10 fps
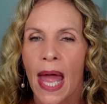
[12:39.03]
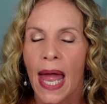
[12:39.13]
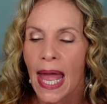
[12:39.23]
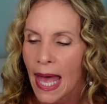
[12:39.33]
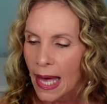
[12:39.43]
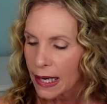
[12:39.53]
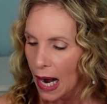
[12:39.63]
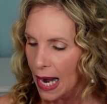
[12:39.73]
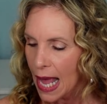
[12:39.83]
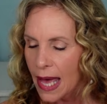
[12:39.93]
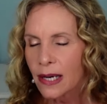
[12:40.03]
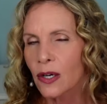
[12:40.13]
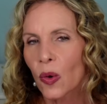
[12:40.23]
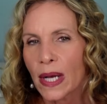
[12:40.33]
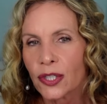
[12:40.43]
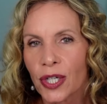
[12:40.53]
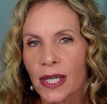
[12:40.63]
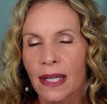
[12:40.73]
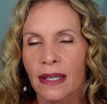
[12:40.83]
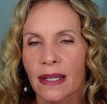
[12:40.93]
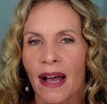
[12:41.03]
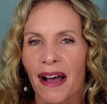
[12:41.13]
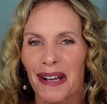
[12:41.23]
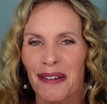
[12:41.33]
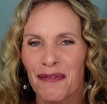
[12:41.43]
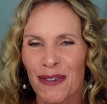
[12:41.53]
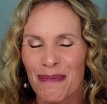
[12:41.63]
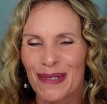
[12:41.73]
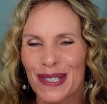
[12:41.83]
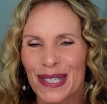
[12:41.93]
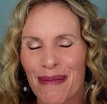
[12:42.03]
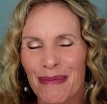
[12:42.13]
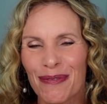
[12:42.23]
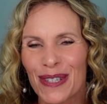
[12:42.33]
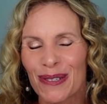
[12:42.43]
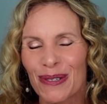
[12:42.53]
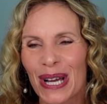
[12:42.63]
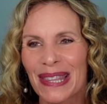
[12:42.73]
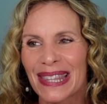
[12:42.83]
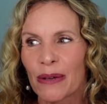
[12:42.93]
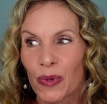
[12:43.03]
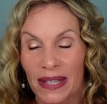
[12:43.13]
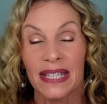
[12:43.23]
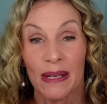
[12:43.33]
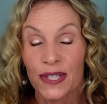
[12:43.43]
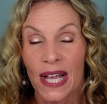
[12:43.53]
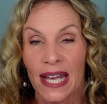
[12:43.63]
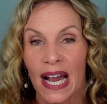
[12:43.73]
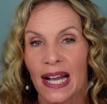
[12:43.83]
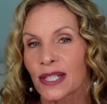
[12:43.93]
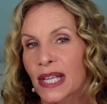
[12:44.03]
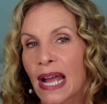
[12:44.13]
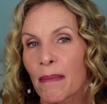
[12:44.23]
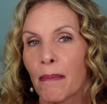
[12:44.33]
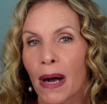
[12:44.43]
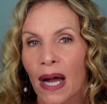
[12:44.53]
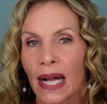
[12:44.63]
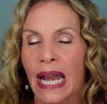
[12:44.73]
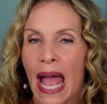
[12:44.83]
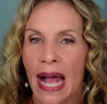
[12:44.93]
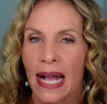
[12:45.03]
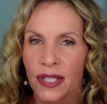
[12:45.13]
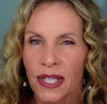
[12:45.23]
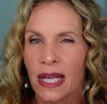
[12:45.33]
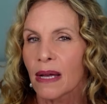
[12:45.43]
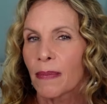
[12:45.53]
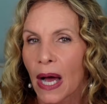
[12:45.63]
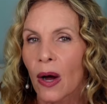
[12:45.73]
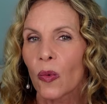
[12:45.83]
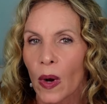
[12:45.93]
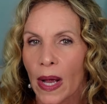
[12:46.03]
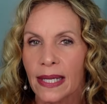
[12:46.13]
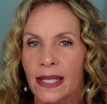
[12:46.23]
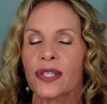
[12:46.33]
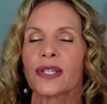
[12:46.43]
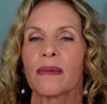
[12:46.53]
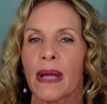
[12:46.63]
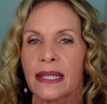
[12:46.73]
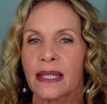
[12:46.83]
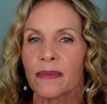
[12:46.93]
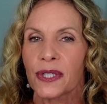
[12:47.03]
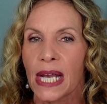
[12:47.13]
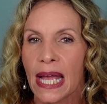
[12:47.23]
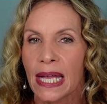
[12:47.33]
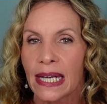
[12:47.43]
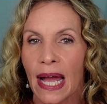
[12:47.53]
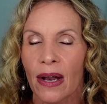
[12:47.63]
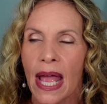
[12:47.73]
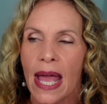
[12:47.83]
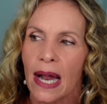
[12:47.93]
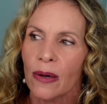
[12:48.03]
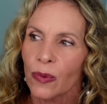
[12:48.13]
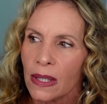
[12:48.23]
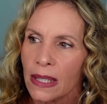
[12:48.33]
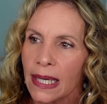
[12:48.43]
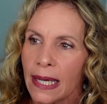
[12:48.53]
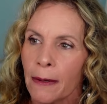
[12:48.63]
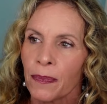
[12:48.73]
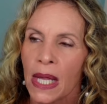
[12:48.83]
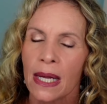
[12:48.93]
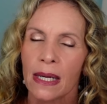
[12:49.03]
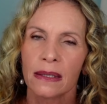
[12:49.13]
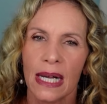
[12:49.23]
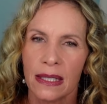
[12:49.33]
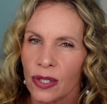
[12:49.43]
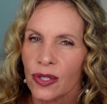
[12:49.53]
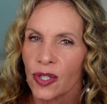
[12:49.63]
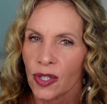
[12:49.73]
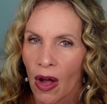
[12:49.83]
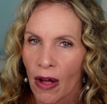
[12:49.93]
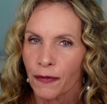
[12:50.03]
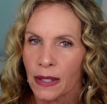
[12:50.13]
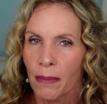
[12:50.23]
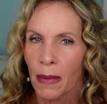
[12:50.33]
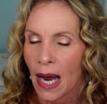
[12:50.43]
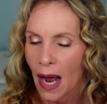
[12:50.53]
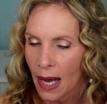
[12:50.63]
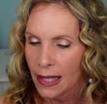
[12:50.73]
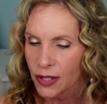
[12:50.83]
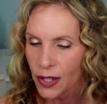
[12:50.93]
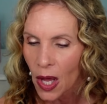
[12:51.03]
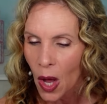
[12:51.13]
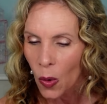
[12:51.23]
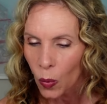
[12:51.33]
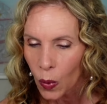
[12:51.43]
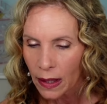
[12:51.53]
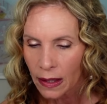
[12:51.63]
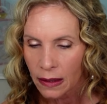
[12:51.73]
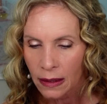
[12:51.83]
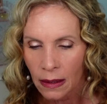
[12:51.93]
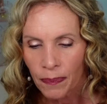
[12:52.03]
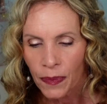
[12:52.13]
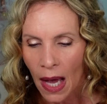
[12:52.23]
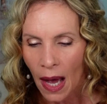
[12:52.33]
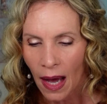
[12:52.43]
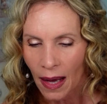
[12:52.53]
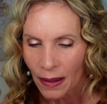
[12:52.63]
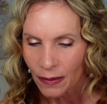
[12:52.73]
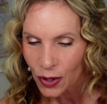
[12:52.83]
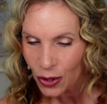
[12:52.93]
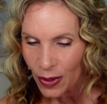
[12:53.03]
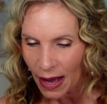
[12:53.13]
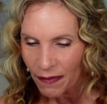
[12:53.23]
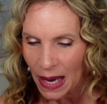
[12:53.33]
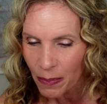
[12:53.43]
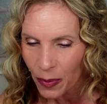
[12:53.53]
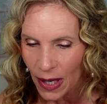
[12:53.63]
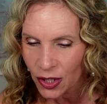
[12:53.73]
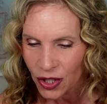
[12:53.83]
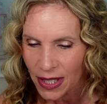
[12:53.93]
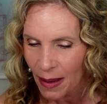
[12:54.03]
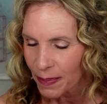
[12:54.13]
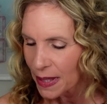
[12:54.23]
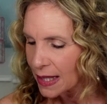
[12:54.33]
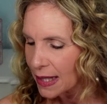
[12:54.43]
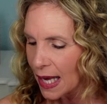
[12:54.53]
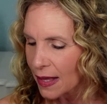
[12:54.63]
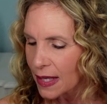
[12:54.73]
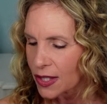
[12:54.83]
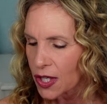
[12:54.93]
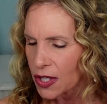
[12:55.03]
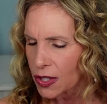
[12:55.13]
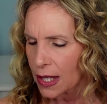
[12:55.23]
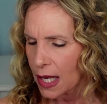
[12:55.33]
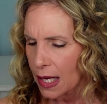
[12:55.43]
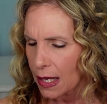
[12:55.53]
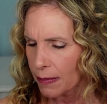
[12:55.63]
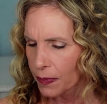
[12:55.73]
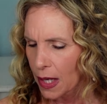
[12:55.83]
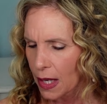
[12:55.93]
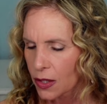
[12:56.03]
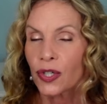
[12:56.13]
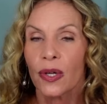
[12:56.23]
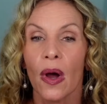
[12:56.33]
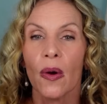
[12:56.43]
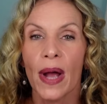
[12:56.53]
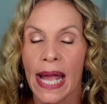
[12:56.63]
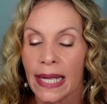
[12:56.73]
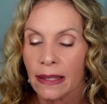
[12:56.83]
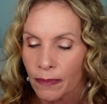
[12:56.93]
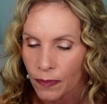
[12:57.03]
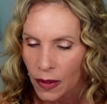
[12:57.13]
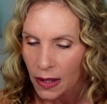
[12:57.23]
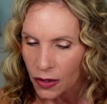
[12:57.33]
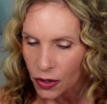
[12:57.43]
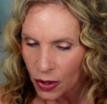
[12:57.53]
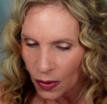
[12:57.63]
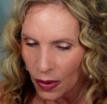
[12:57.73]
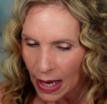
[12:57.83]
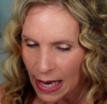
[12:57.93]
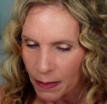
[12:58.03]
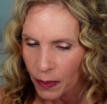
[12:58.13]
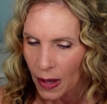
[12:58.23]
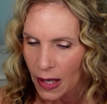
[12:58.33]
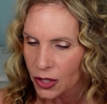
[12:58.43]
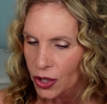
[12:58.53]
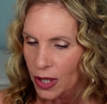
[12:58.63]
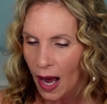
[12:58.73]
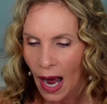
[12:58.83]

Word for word: And I had a question uh, from some of you with deep set eyes like mine asking about ways to make them stand out. And I really like to soften my eyes with uh, you have that brush, Debbie? Yeah, this is the 208, 208 brush.